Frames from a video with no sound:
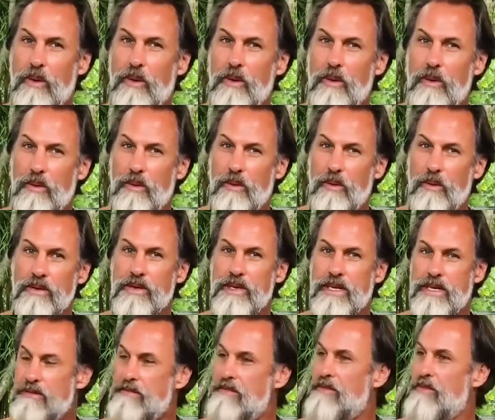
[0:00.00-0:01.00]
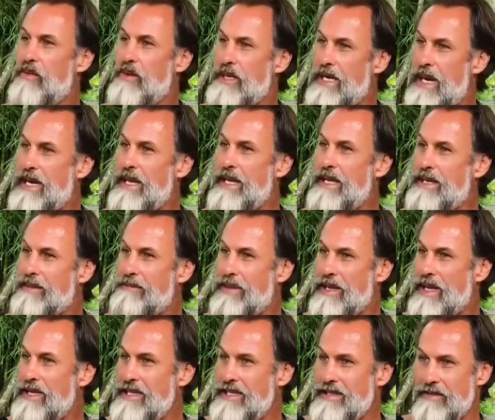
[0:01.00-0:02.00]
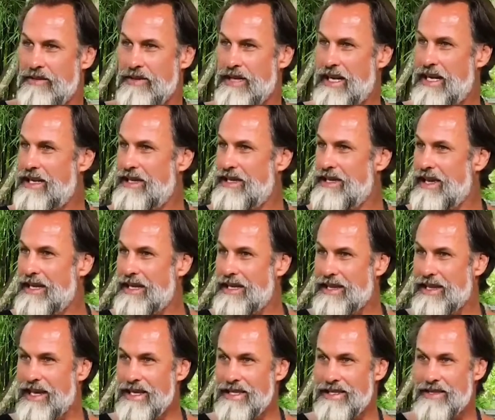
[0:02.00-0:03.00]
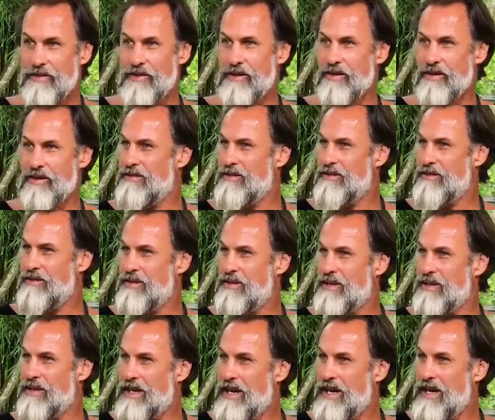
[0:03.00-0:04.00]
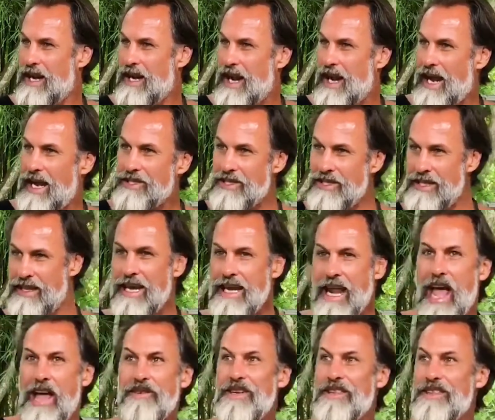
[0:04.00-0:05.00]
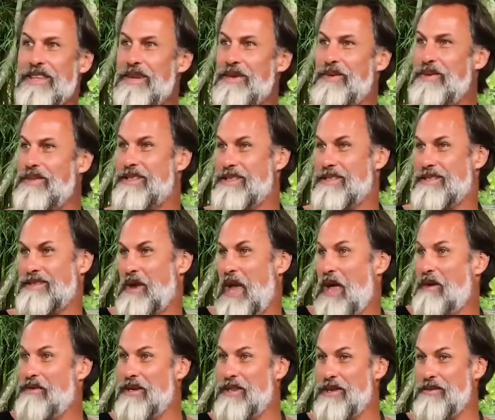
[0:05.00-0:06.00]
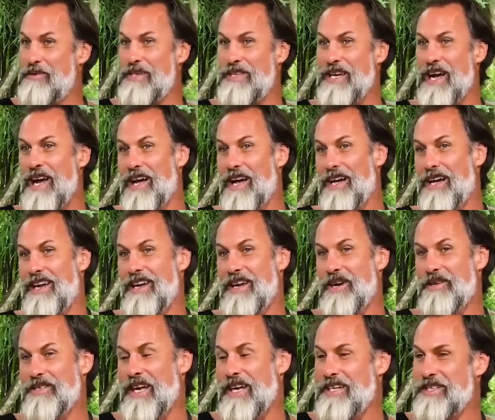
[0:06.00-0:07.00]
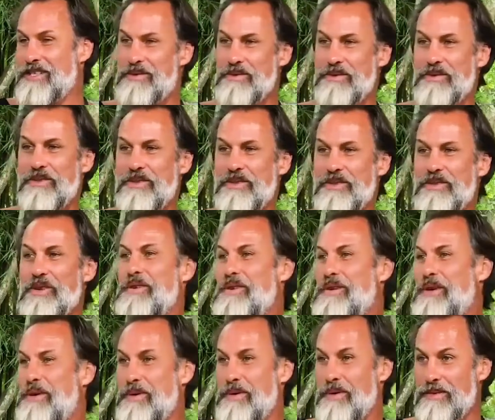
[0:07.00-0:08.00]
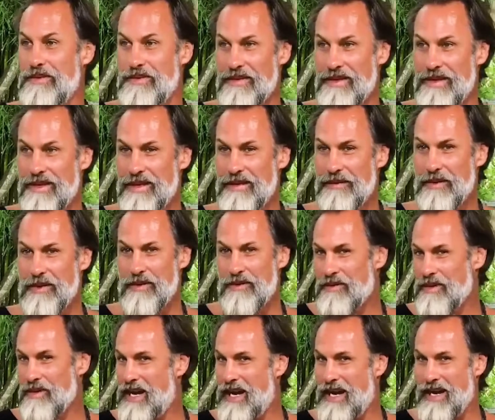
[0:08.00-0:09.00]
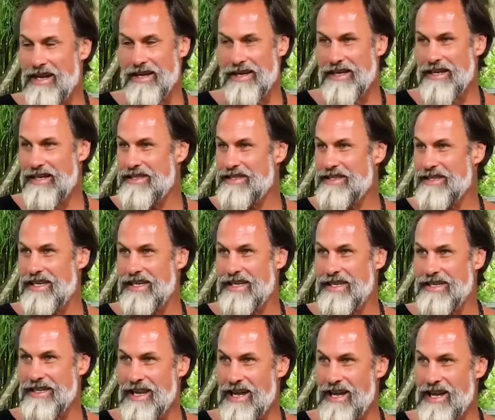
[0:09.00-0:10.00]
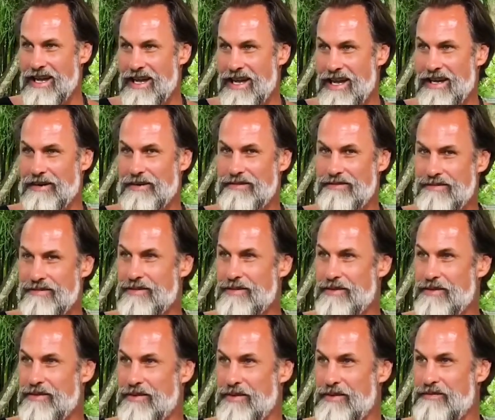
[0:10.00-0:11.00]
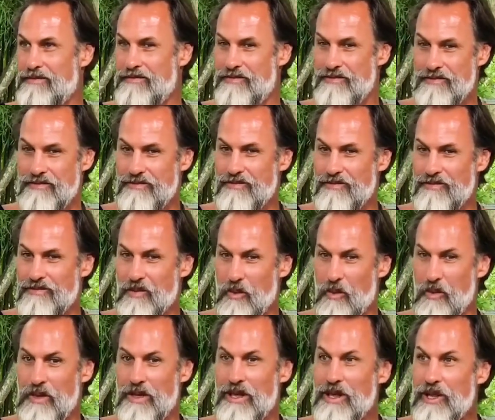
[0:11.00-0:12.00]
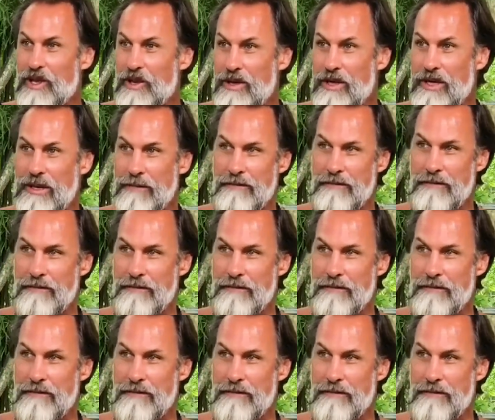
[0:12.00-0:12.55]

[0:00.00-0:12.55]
We're getting complacent. We're getting like lazy. We're actually thinking everything we touched turned to gold. When in reality, it's like, no, we're learning, but